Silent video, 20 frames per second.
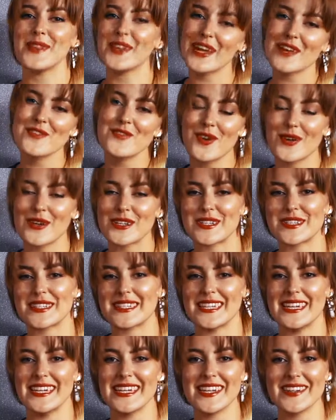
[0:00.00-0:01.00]
looking forward to
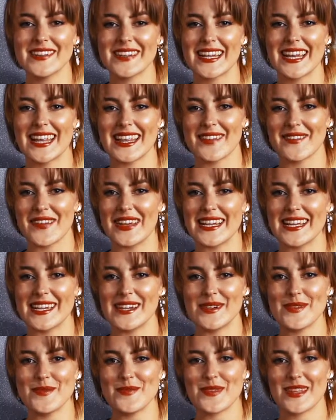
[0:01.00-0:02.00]
seeing you in another
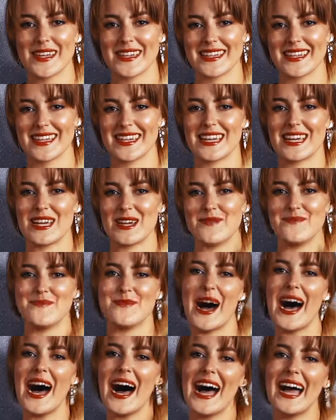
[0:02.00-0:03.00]
video.
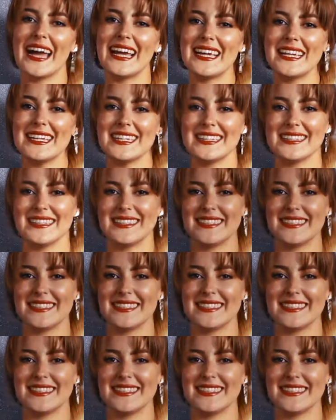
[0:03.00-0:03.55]
Bye!